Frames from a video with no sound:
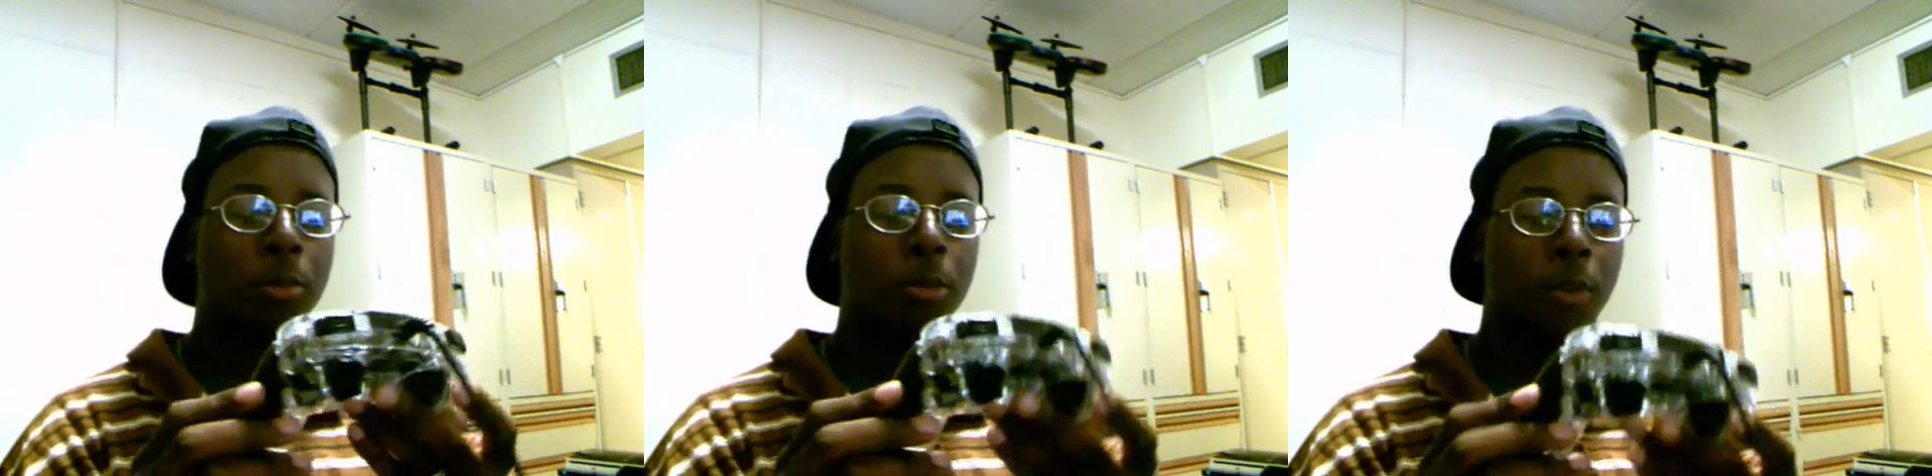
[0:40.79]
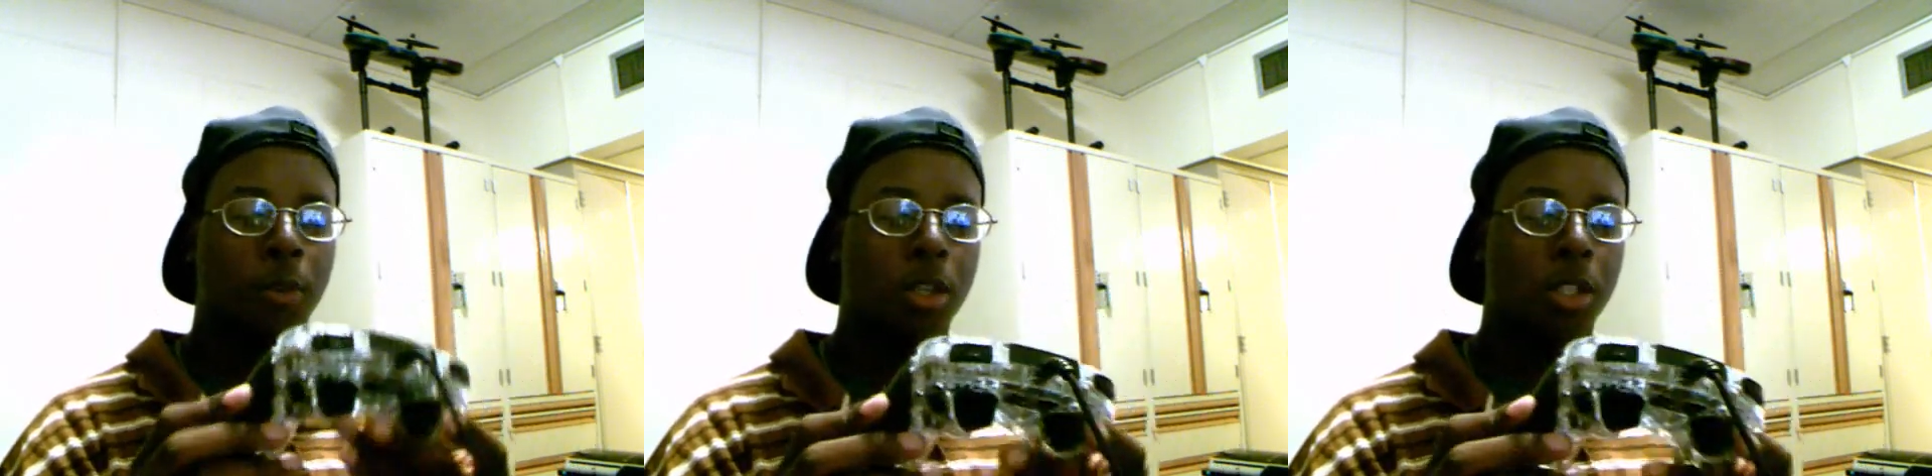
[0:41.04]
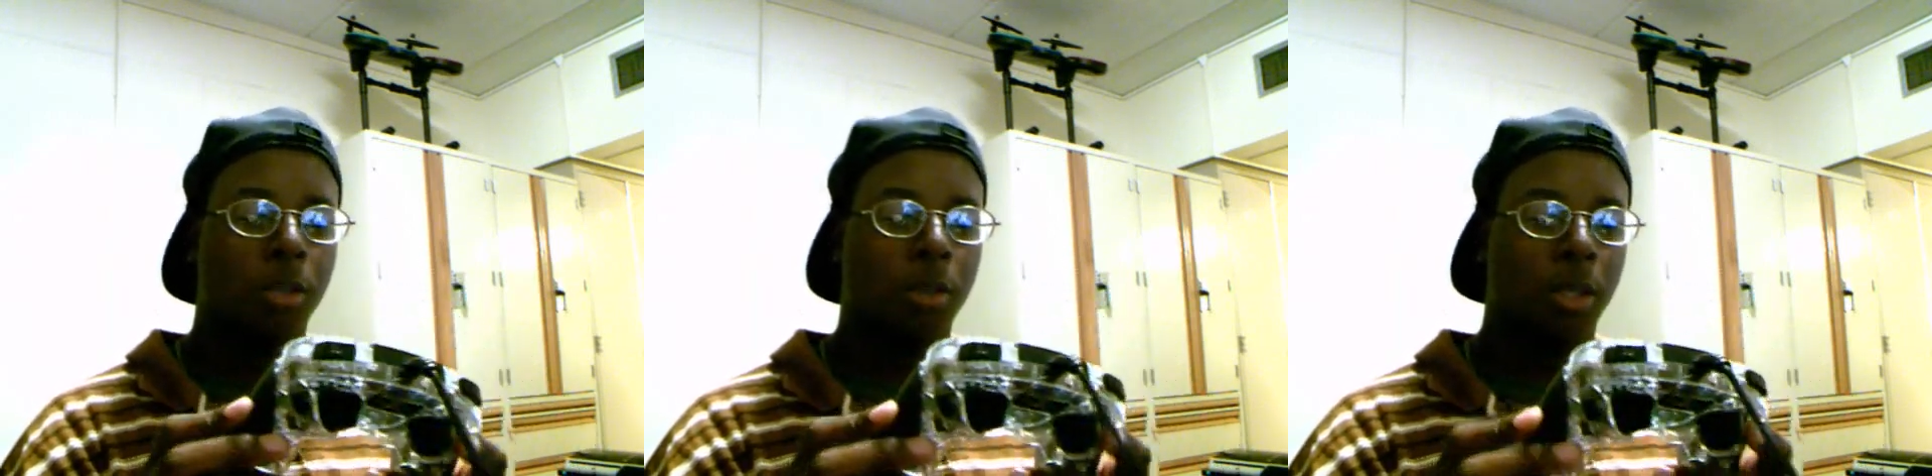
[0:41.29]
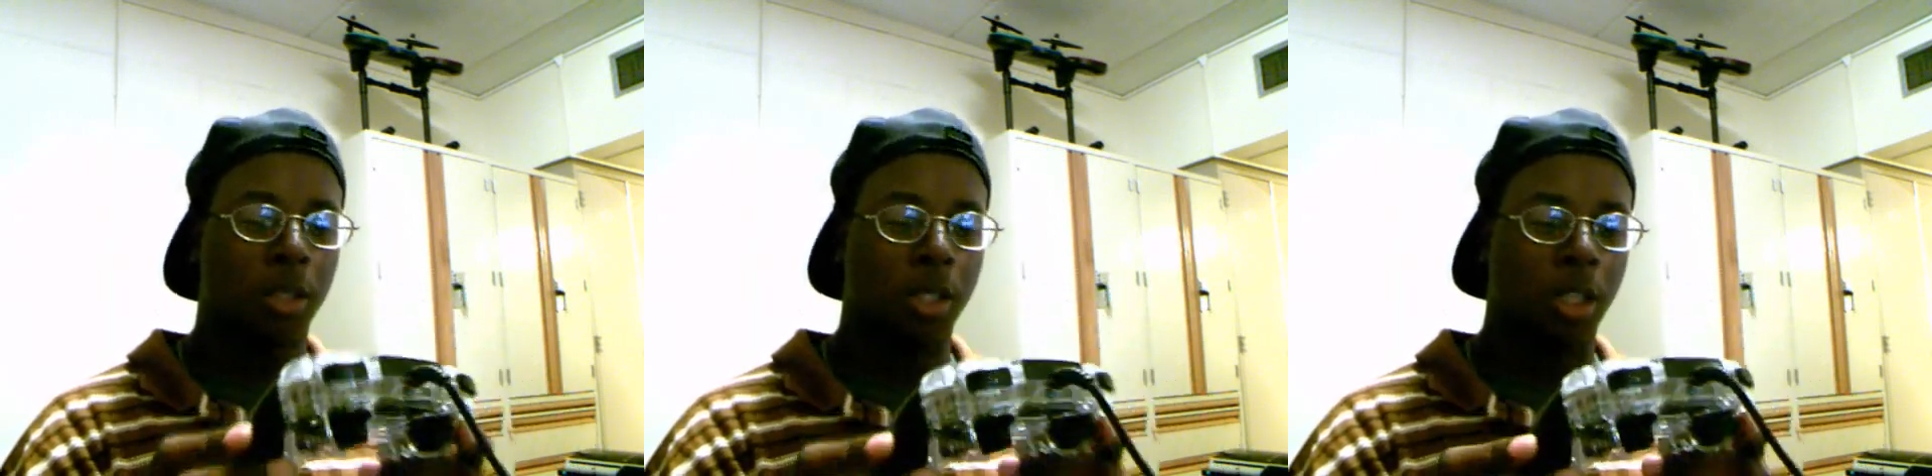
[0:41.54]
First, let
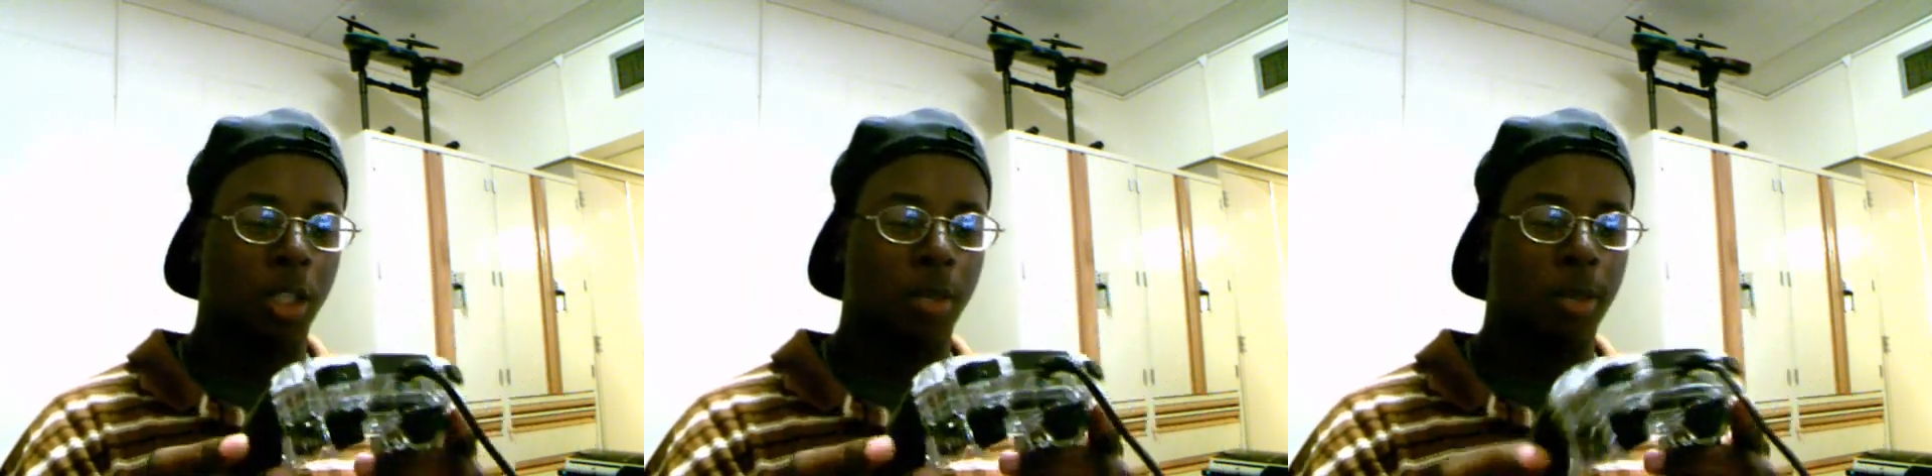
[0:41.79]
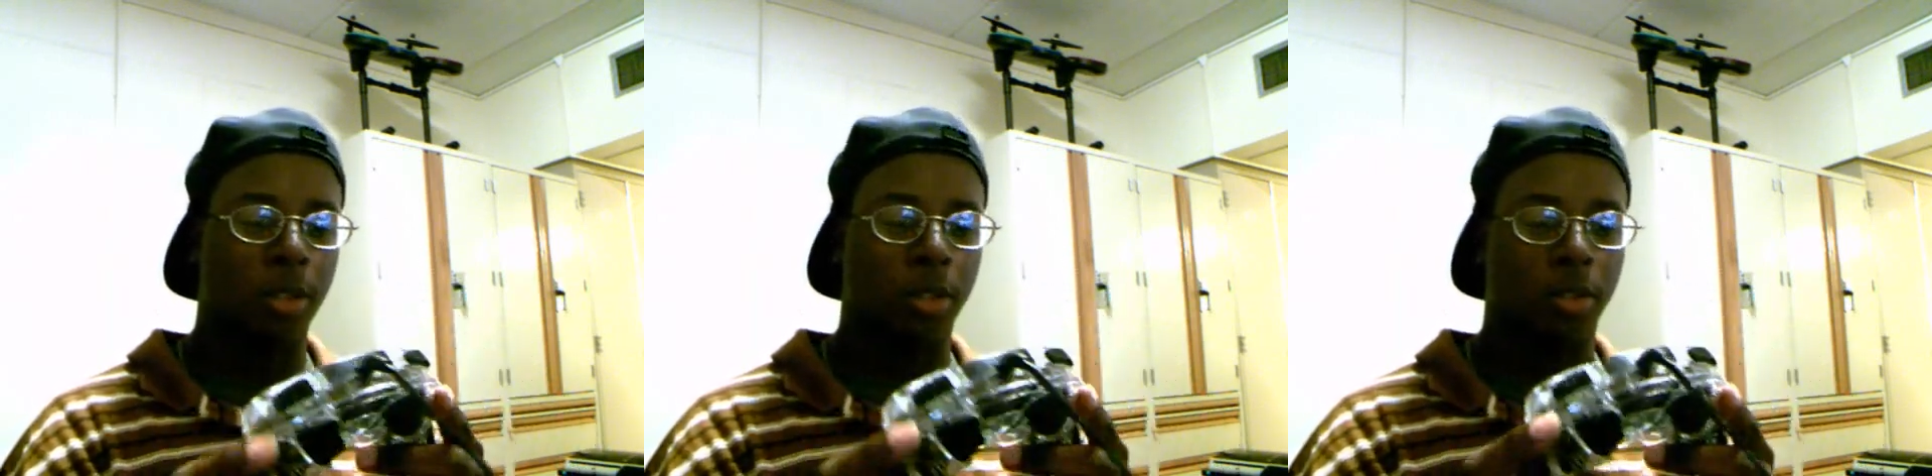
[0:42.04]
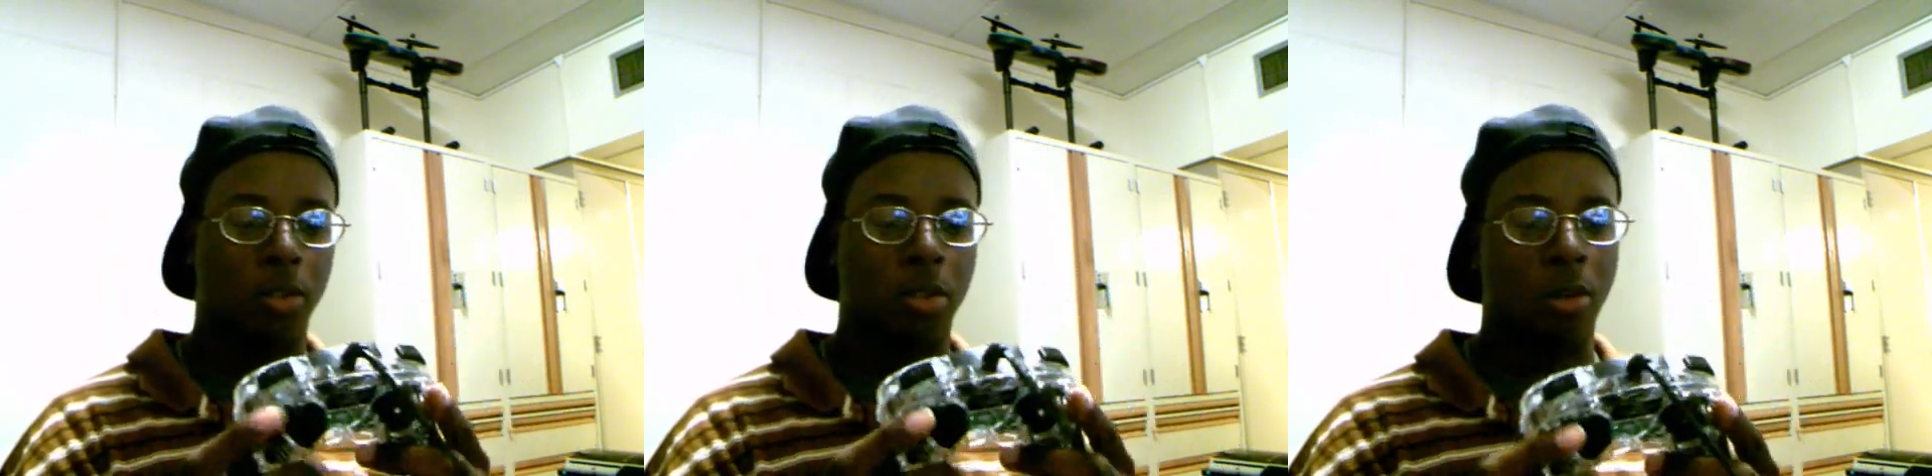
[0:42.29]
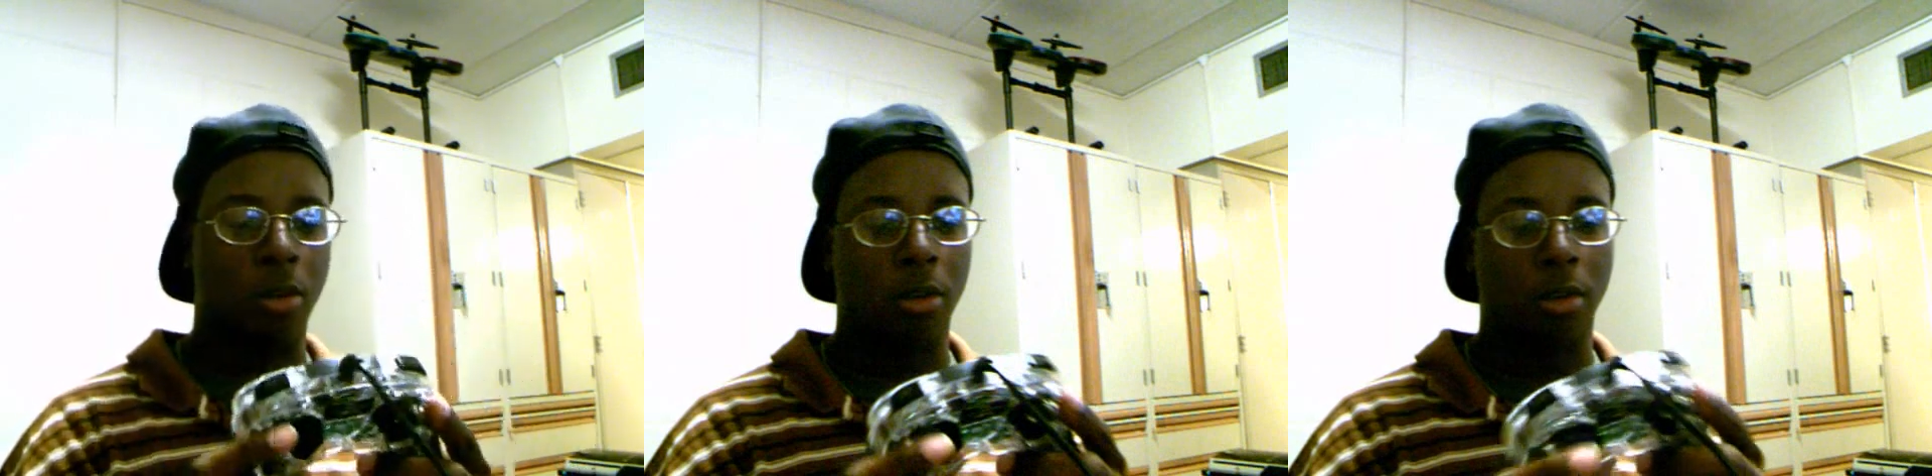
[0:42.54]
me tell you about this
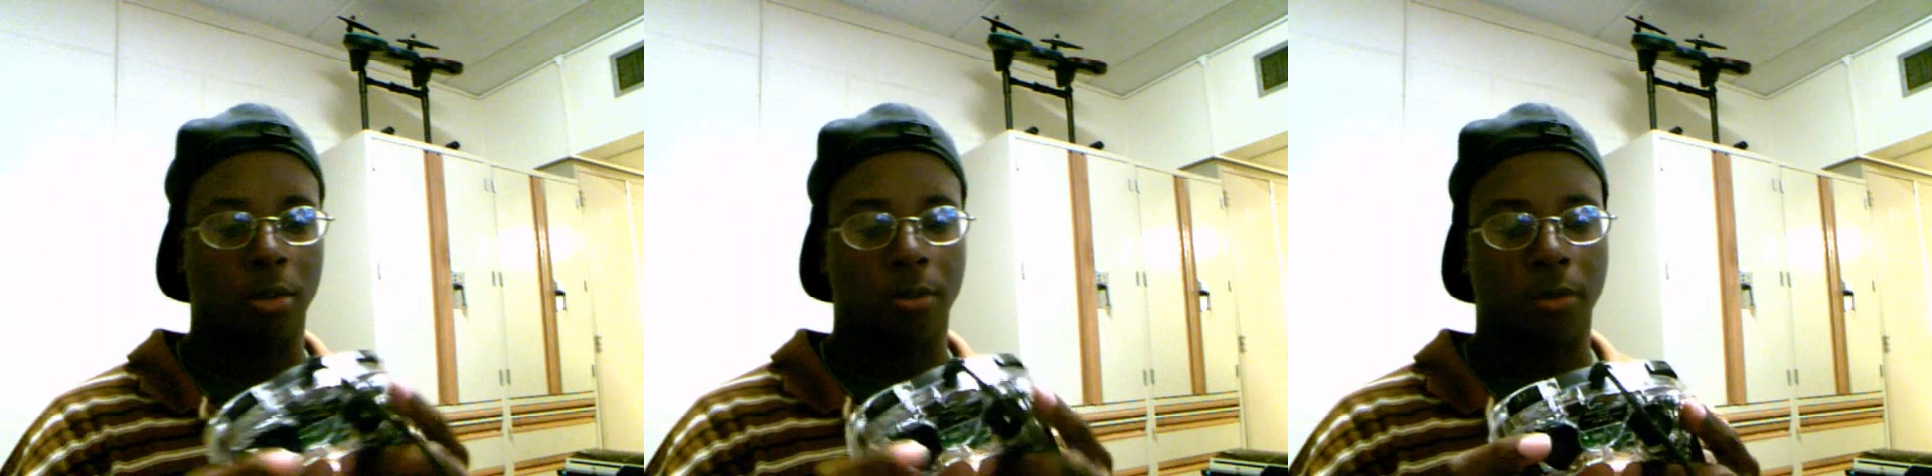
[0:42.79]
controller.